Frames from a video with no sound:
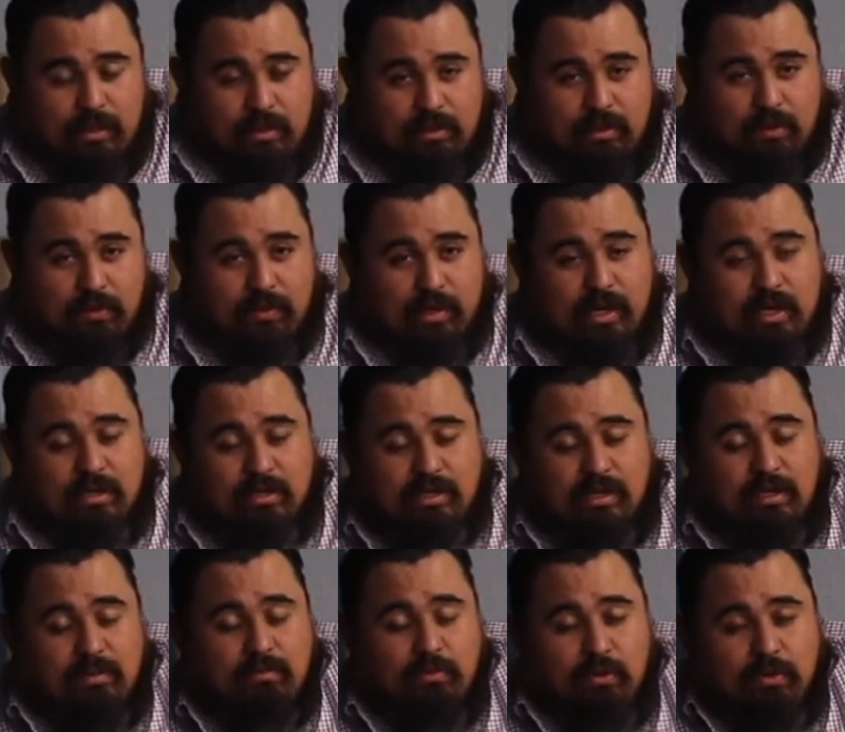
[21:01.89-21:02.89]
Today it's
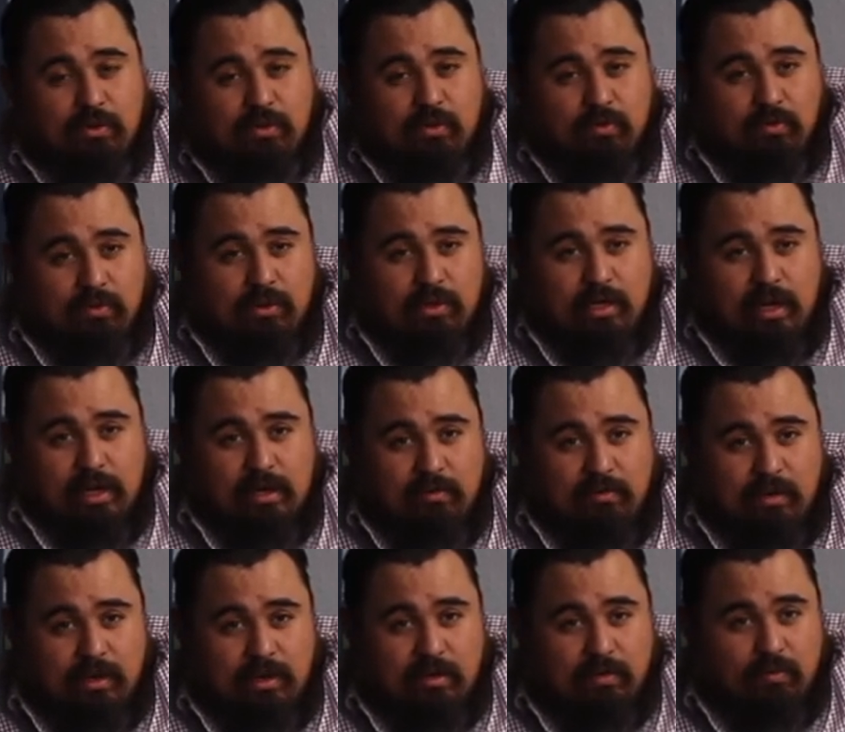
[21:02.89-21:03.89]
done more through kind of
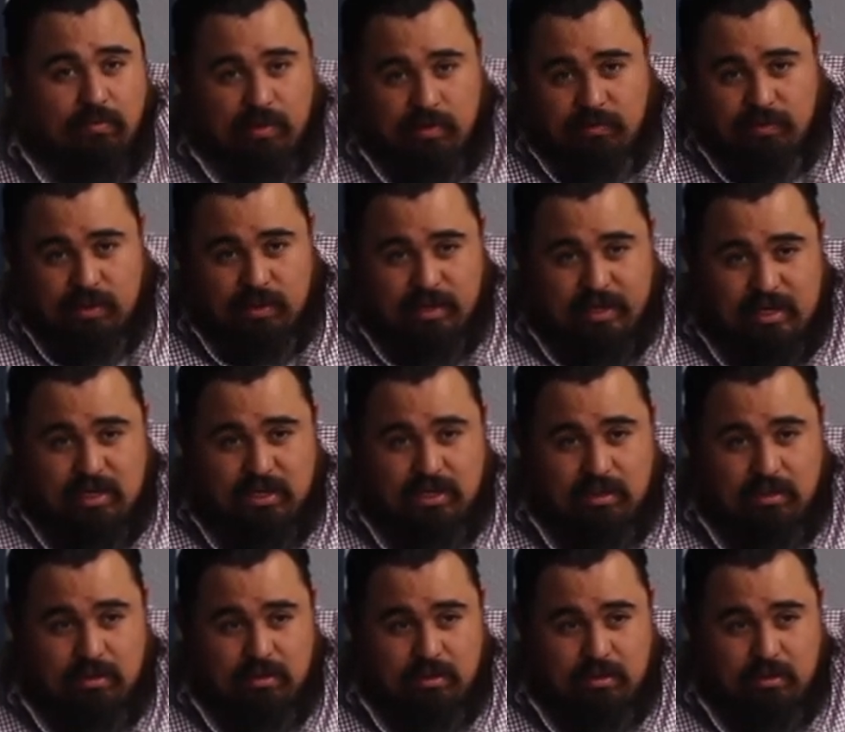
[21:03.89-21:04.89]
like a revelation.
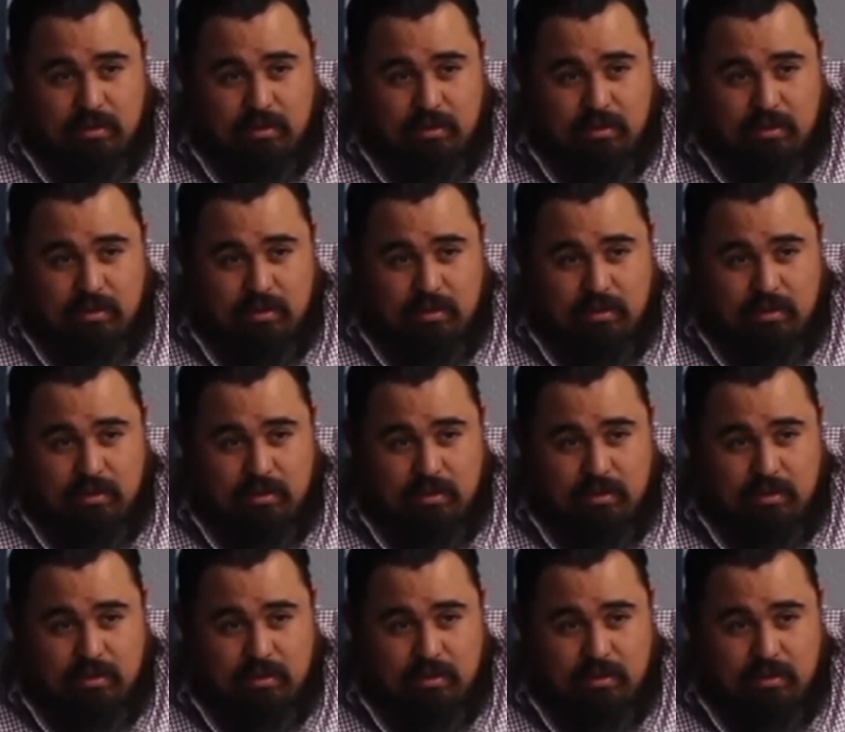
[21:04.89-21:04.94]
